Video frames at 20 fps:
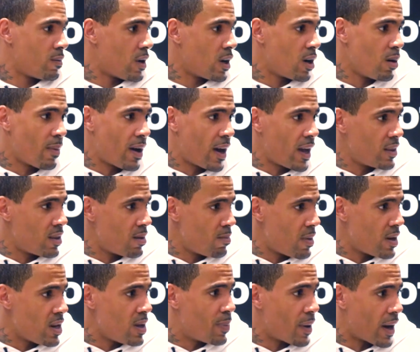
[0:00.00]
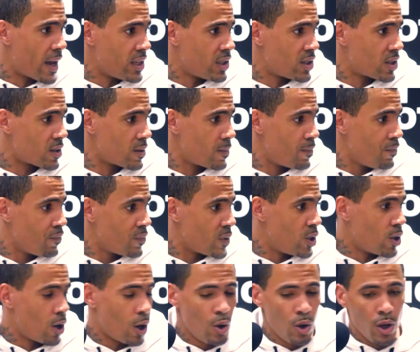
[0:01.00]
I got my hand in many pies. You
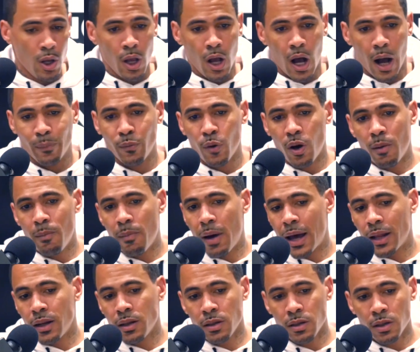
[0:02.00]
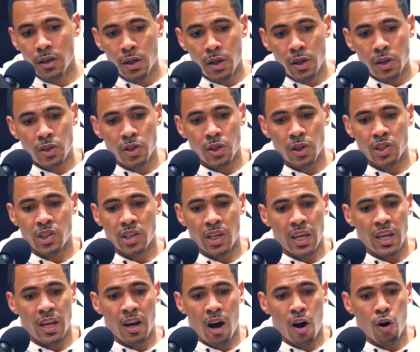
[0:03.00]
know, I'm not a man to sit
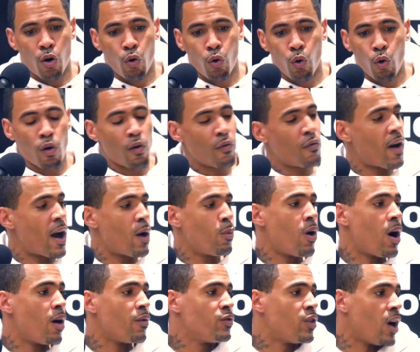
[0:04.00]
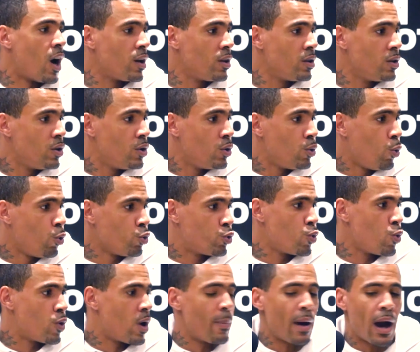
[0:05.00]
here and glorify what I've done or
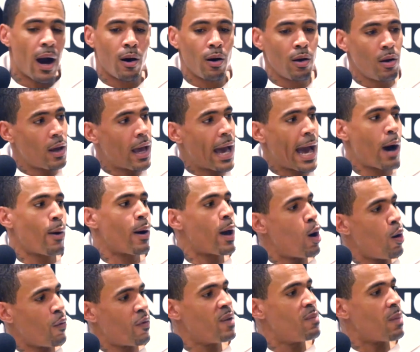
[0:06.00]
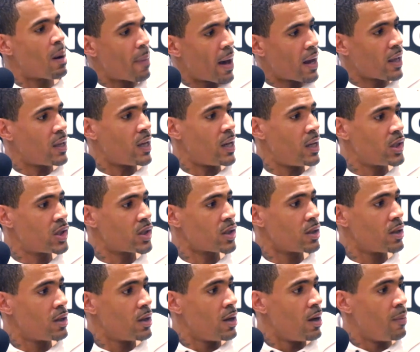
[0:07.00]
talk about how healthy my bank is,
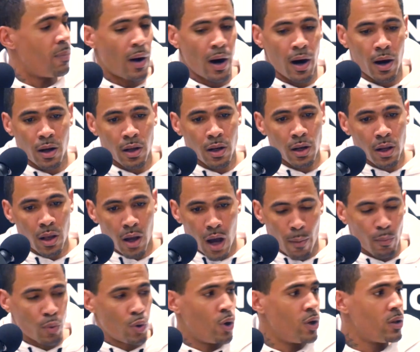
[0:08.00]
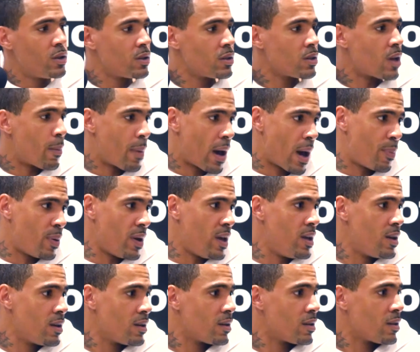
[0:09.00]
but I'm good. I'm
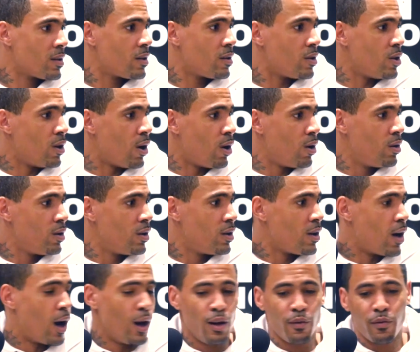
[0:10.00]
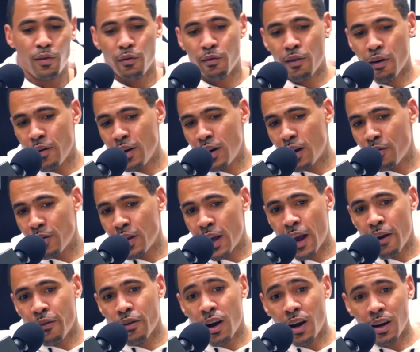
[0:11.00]
happy. You know, I live in a very lovely area.